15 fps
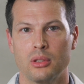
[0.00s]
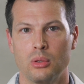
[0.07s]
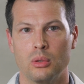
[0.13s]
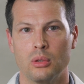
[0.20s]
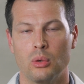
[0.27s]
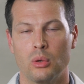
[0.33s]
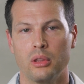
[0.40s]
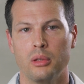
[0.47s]

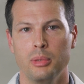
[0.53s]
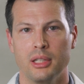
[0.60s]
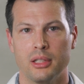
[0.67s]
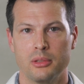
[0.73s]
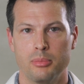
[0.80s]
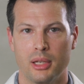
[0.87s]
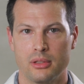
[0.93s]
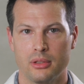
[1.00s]
Secours
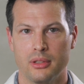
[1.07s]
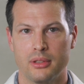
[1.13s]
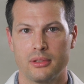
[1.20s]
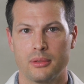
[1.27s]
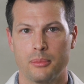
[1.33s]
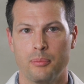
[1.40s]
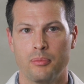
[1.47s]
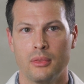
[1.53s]
Orthopedic
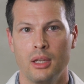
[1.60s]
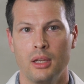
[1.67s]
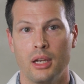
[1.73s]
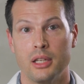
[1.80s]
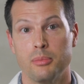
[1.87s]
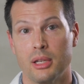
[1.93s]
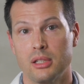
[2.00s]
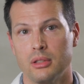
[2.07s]
Specialists.
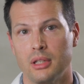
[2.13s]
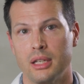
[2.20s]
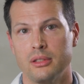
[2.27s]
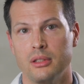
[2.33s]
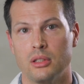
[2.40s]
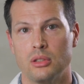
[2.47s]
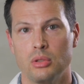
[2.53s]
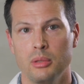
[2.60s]
I
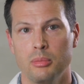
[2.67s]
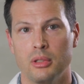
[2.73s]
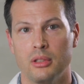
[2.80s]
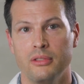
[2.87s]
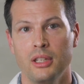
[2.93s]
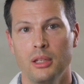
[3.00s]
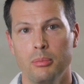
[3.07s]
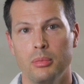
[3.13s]
specialize in the treatment
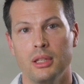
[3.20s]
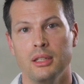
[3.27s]
of hip